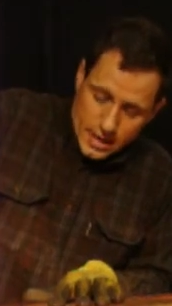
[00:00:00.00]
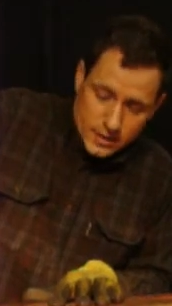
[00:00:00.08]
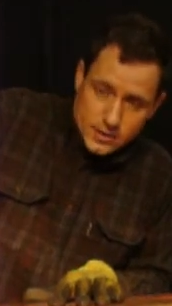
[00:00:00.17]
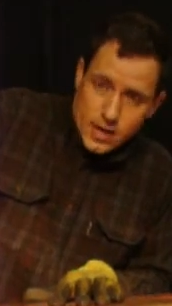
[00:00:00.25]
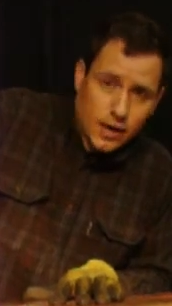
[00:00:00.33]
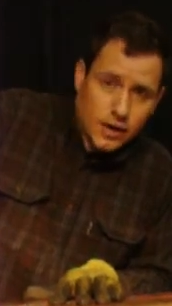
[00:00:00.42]

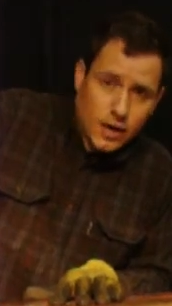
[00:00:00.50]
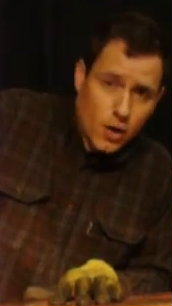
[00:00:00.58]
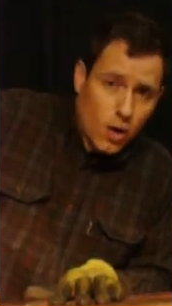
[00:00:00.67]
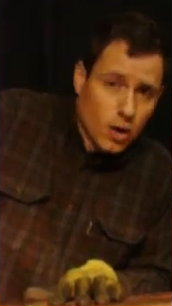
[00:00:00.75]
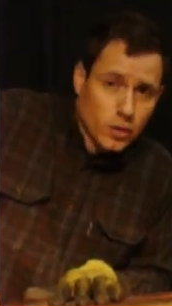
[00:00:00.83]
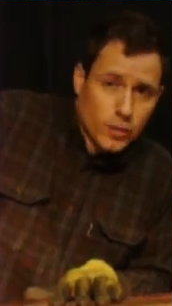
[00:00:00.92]
It's not going to
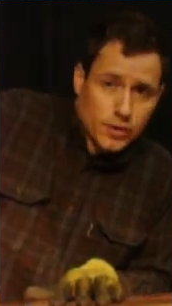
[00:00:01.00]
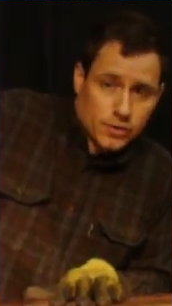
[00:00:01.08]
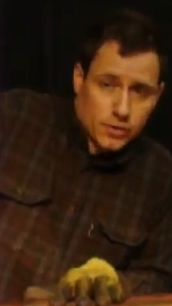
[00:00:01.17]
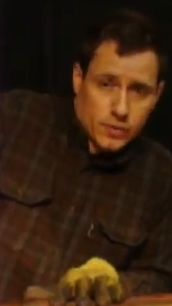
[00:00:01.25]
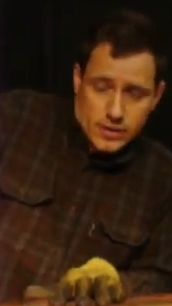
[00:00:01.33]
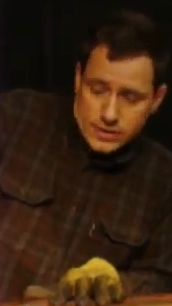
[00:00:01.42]
go all the way
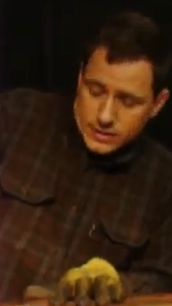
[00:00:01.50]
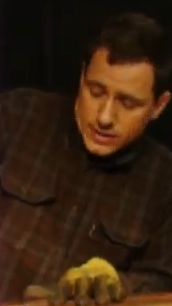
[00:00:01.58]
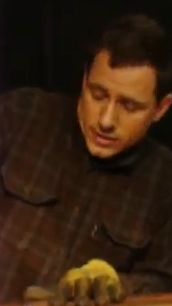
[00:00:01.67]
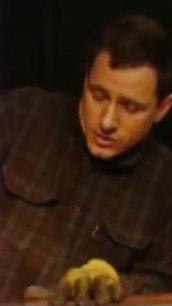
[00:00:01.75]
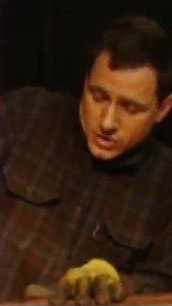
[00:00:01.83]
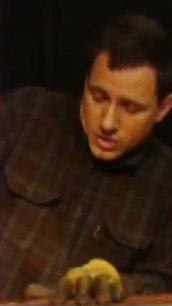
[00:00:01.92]
through
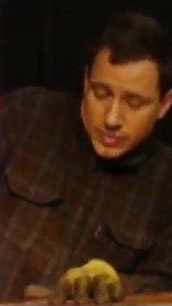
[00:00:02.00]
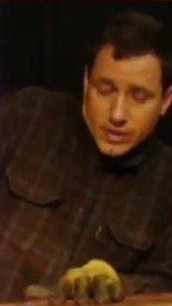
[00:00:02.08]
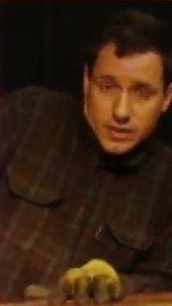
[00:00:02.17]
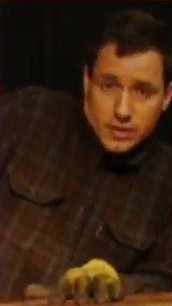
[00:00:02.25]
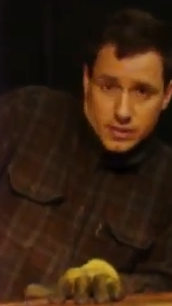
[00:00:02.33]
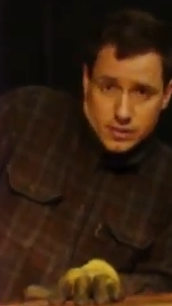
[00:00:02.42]
easily. There should
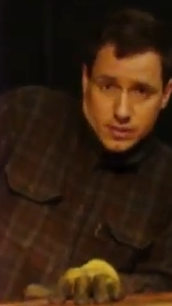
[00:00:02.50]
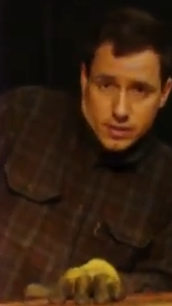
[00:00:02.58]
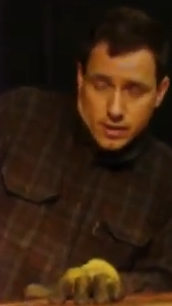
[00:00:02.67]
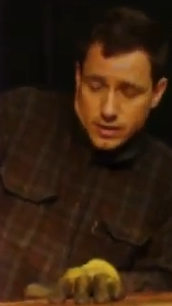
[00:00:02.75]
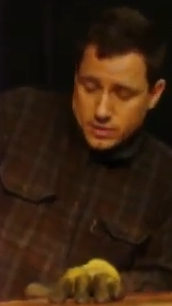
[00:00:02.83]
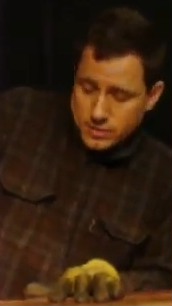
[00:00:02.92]
be
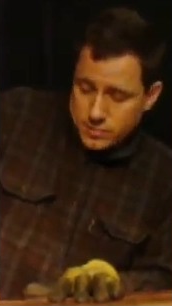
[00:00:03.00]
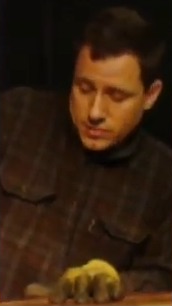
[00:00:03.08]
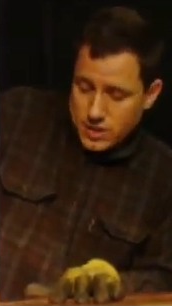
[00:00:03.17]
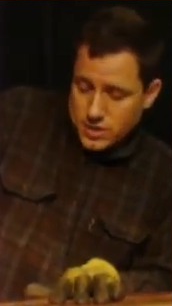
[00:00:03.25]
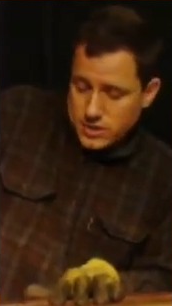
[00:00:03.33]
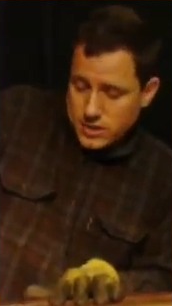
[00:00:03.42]
some
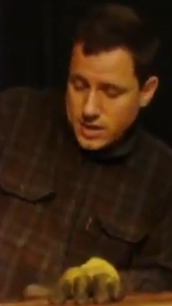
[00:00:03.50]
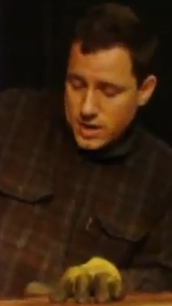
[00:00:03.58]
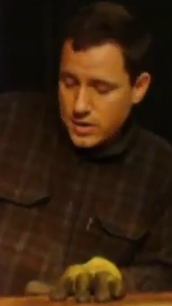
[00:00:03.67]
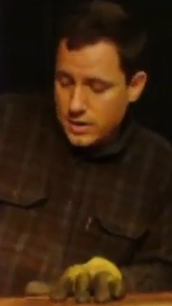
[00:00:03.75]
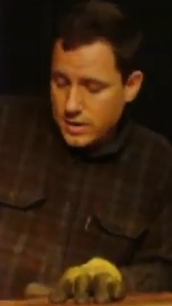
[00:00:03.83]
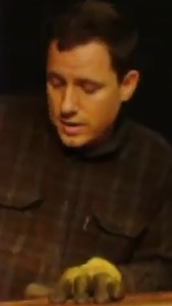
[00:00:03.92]
tension
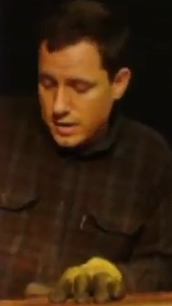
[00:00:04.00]
there.